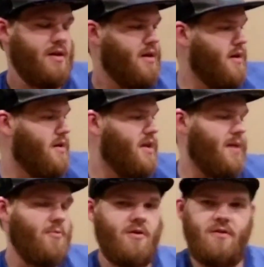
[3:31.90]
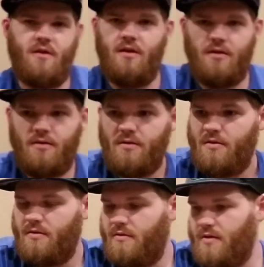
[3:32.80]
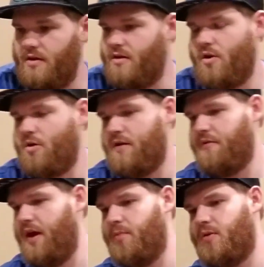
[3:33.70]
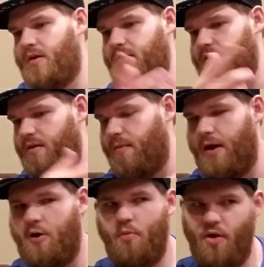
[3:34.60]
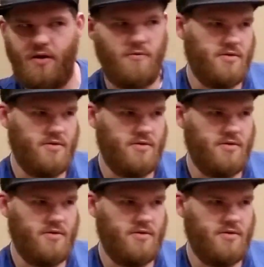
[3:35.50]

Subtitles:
It came with the RF cable and the power brick,